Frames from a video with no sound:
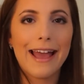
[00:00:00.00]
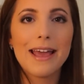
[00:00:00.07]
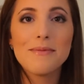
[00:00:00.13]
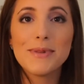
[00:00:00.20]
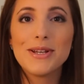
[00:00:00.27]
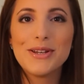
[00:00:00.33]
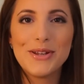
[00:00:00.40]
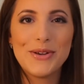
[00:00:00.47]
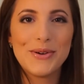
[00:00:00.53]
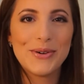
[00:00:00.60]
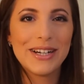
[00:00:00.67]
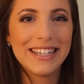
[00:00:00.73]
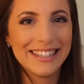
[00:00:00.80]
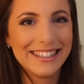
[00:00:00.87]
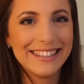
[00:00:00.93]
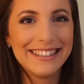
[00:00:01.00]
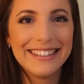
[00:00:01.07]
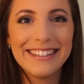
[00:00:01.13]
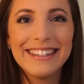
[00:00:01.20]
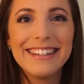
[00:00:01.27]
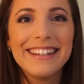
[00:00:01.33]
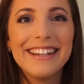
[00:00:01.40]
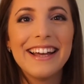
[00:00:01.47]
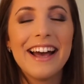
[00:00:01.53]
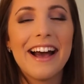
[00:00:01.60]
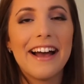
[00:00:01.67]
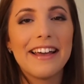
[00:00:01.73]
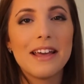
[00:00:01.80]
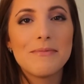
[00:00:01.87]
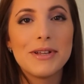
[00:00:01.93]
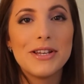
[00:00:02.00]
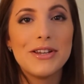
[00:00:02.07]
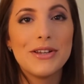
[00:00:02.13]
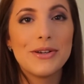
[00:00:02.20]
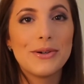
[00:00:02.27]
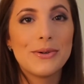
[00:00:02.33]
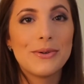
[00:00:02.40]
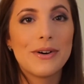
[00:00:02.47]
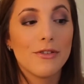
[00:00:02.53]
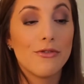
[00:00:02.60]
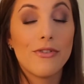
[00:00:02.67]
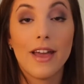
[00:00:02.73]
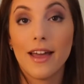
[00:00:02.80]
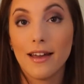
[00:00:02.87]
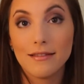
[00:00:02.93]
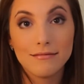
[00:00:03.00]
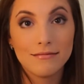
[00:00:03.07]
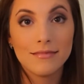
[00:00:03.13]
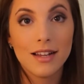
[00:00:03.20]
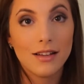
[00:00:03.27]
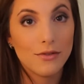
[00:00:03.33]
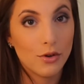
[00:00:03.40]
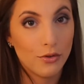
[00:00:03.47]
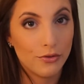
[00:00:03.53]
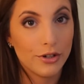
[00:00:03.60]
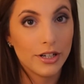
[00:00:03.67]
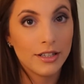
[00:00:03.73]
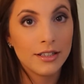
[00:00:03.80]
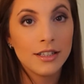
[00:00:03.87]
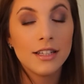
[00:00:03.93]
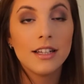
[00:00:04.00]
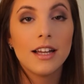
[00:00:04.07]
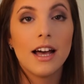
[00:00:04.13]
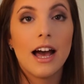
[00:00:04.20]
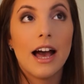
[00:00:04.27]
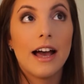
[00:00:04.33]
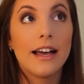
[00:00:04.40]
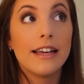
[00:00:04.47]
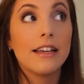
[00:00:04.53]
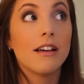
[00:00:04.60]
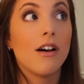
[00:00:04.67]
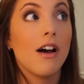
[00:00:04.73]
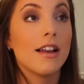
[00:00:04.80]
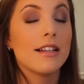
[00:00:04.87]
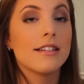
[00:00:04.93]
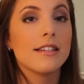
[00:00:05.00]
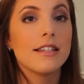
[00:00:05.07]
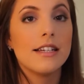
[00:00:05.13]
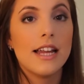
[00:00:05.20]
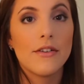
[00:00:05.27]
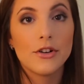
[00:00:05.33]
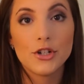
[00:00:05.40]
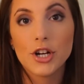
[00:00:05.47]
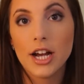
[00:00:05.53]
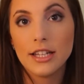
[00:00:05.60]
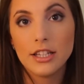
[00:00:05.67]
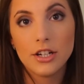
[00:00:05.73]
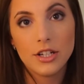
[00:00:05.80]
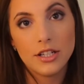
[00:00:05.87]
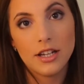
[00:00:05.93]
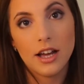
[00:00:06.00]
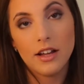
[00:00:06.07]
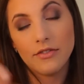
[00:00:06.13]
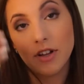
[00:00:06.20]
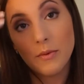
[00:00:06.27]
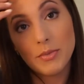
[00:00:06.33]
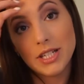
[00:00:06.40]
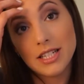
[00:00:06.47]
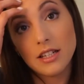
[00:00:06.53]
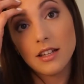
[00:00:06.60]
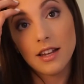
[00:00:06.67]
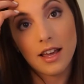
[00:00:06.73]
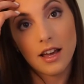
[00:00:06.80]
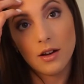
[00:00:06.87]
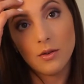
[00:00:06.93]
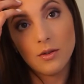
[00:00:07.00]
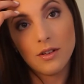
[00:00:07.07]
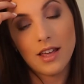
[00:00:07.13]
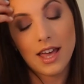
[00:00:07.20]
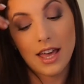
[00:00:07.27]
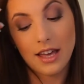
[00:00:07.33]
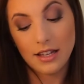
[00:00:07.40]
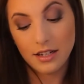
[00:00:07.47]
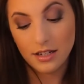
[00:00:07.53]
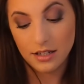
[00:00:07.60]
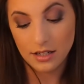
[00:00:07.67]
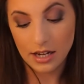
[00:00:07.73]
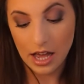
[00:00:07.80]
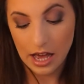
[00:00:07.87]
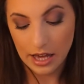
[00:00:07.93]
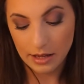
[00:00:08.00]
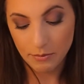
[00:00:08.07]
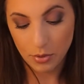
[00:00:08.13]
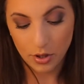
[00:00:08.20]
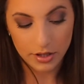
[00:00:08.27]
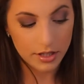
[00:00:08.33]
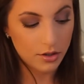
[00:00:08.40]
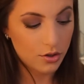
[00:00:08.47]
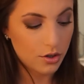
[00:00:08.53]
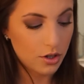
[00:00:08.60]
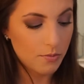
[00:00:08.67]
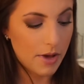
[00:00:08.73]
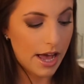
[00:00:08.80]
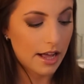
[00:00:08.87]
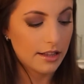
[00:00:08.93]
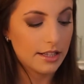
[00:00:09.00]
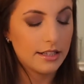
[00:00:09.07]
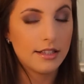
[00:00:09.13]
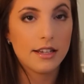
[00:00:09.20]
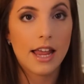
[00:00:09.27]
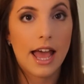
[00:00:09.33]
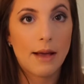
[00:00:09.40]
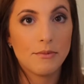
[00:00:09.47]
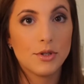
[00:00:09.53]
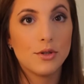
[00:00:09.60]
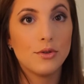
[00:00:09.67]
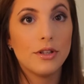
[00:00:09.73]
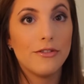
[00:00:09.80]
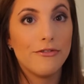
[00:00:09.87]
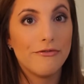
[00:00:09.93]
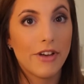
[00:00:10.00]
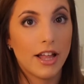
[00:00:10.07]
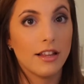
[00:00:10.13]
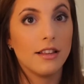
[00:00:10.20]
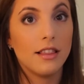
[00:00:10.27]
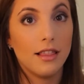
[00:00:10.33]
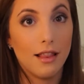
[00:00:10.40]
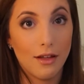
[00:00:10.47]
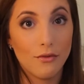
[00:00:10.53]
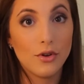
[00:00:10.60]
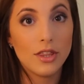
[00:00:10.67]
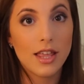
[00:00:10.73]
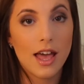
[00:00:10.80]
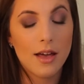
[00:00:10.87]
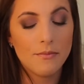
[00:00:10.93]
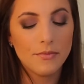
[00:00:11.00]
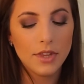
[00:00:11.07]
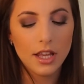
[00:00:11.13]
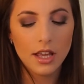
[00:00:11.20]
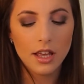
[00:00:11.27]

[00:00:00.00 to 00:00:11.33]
am a new fan of Ofra. I honestly never tried their stuff up until now, and I bought these 2 palettes and absolutely fell in love with them.